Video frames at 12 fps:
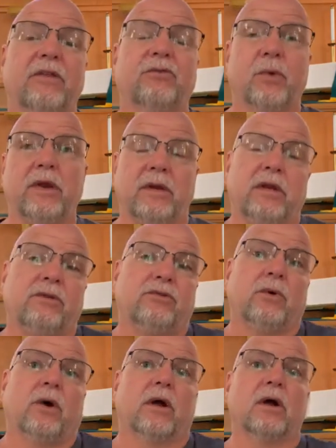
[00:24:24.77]
It's written
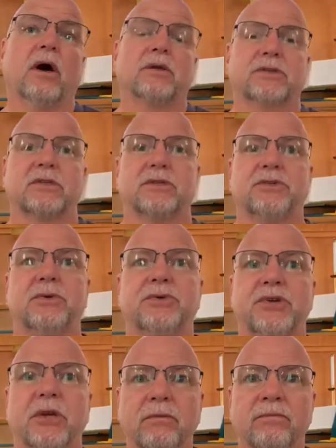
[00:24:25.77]
into our
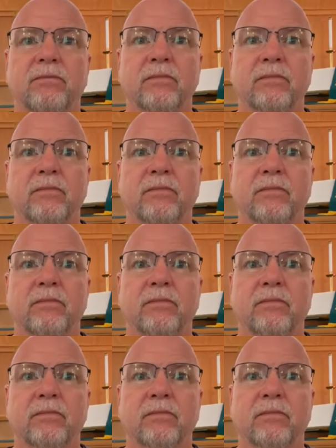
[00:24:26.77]
Constitution.